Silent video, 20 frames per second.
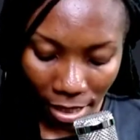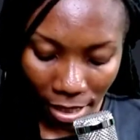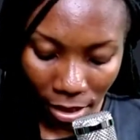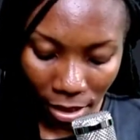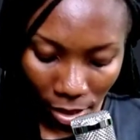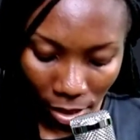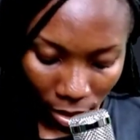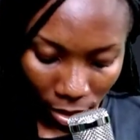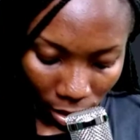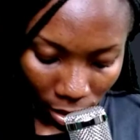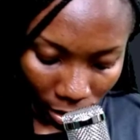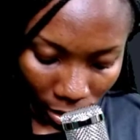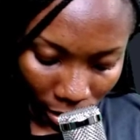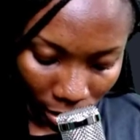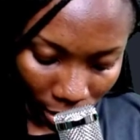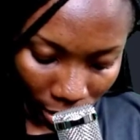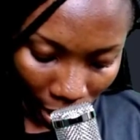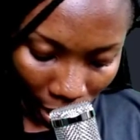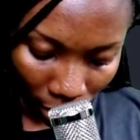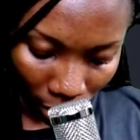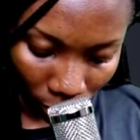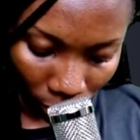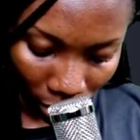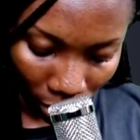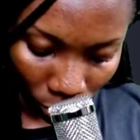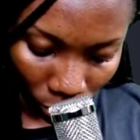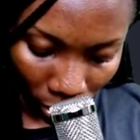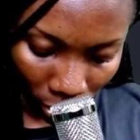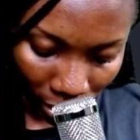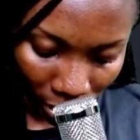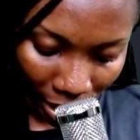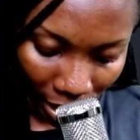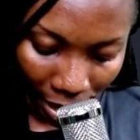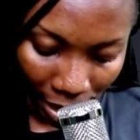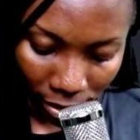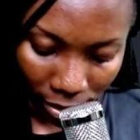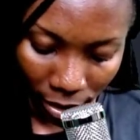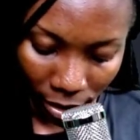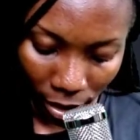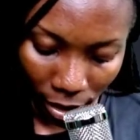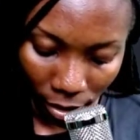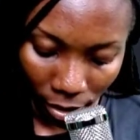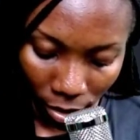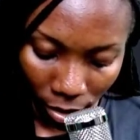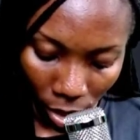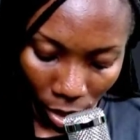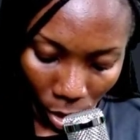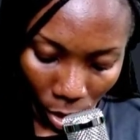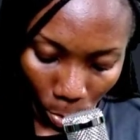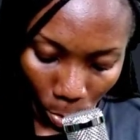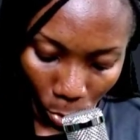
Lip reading: let's say this angle, let's call it x again,